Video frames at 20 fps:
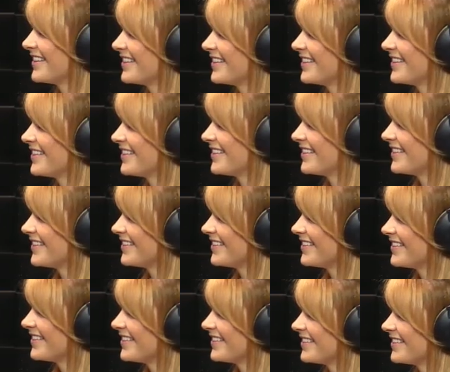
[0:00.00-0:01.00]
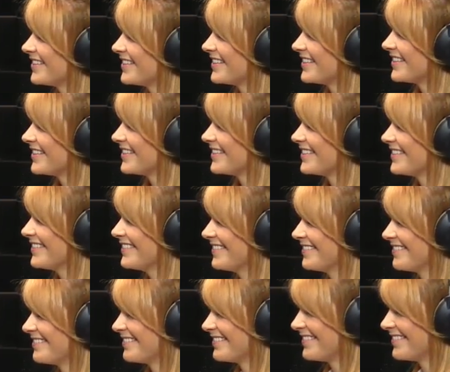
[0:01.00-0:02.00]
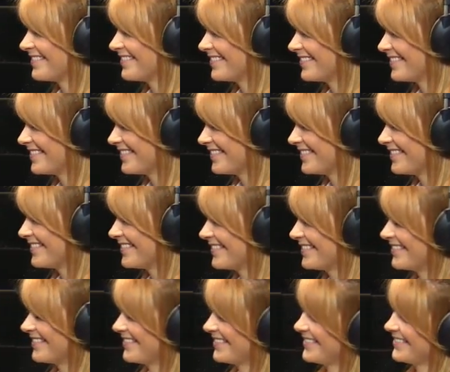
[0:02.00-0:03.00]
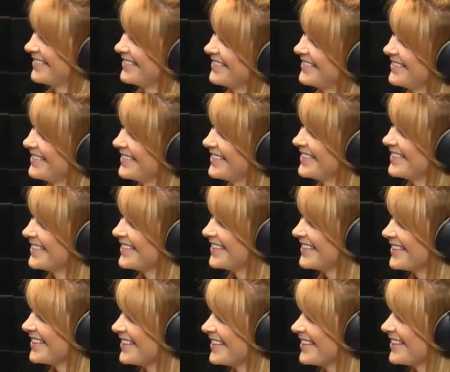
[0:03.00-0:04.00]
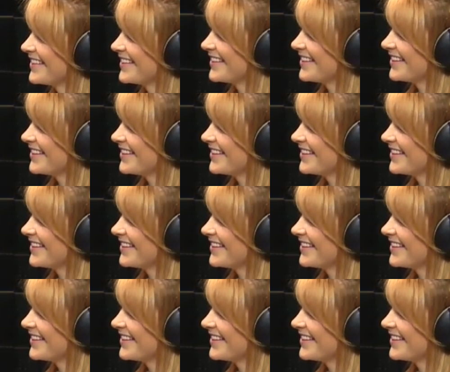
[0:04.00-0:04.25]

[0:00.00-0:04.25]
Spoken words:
[no speech]